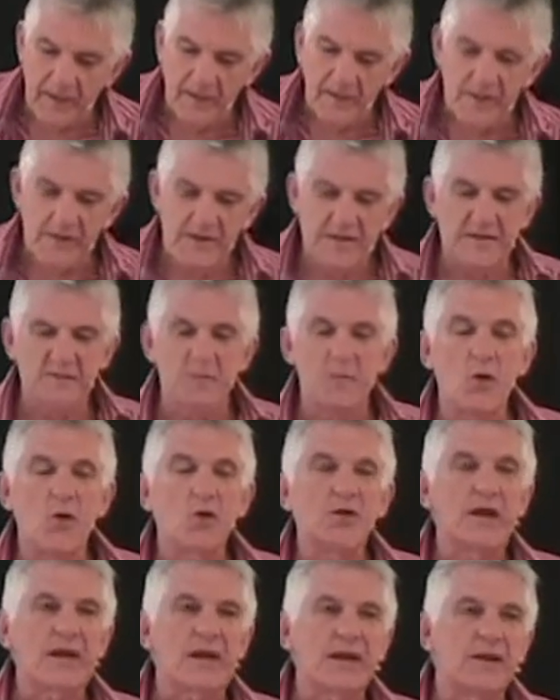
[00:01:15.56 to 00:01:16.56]
this
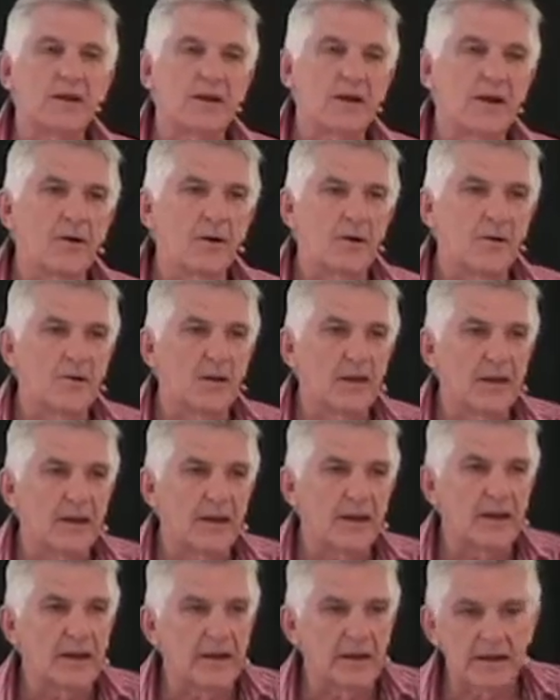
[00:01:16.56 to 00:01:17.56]
morning,
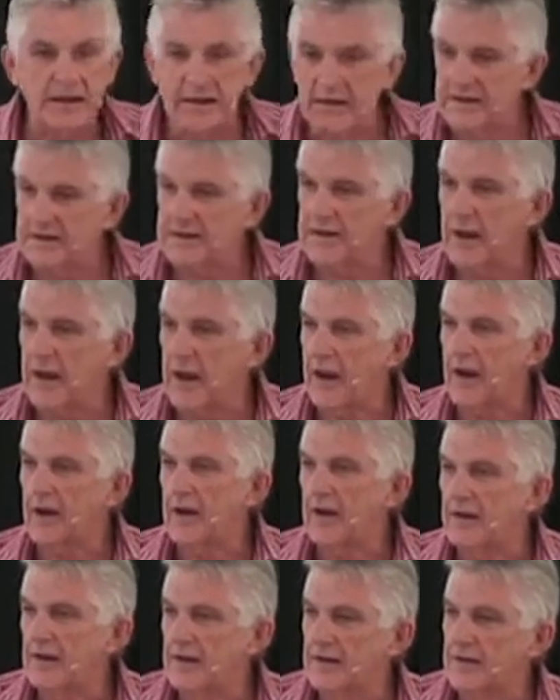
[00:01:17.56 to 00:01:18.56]
let's take
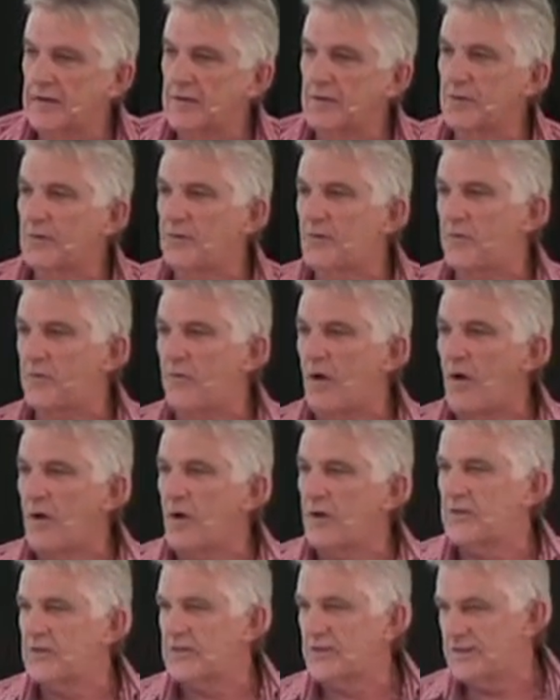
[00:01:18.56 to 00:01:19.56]

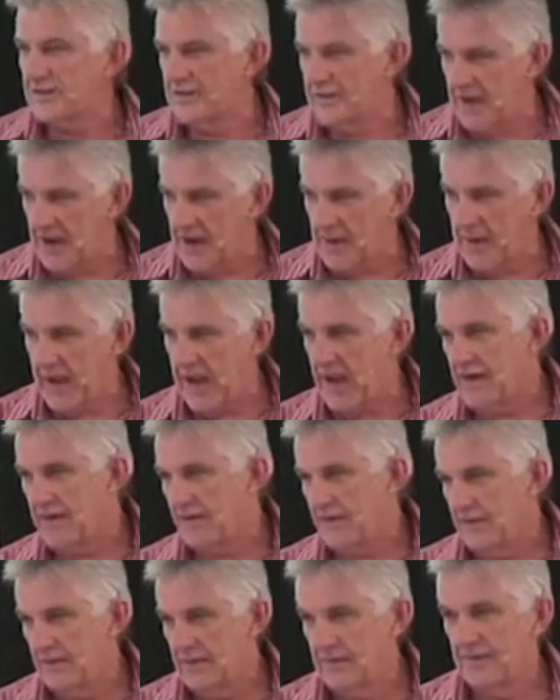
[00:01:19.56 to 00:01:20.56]
Forrest's name out
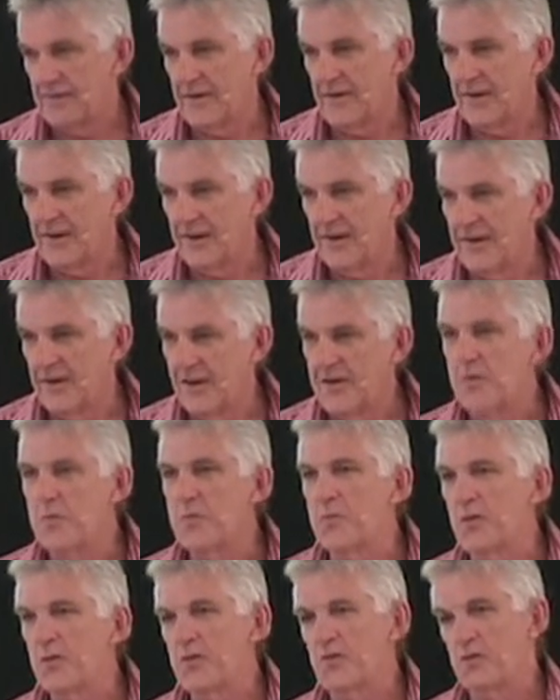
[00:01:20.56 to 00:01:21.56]
of it, and
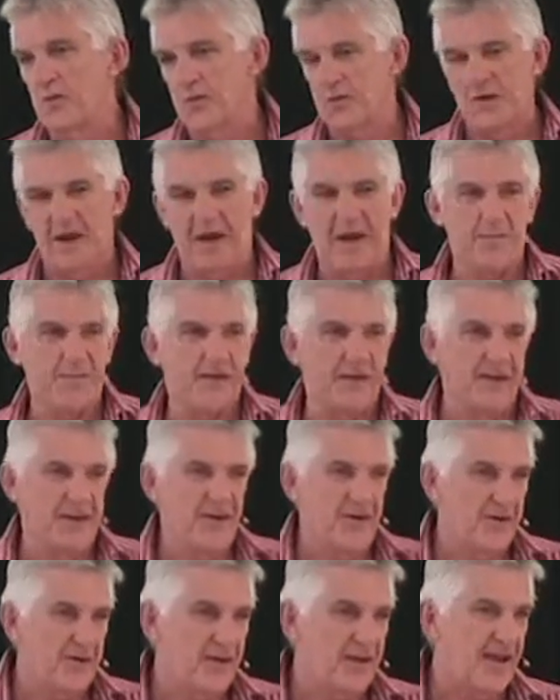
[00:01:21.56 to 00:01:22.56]
you put your name in
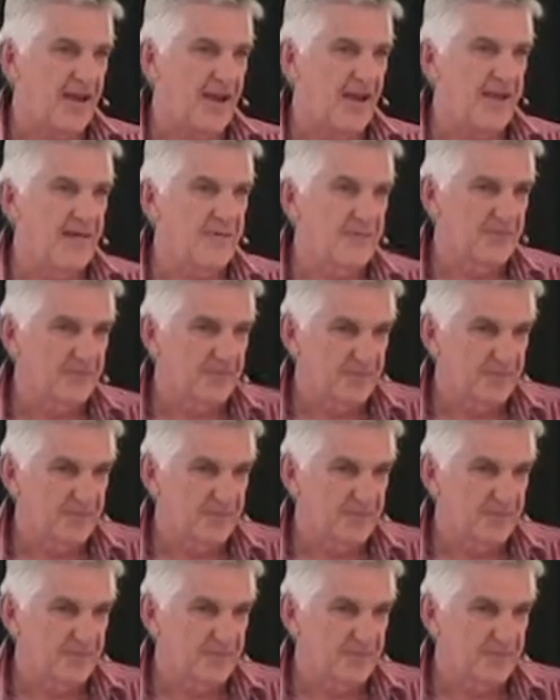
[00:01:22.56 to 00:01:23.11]
there, okay?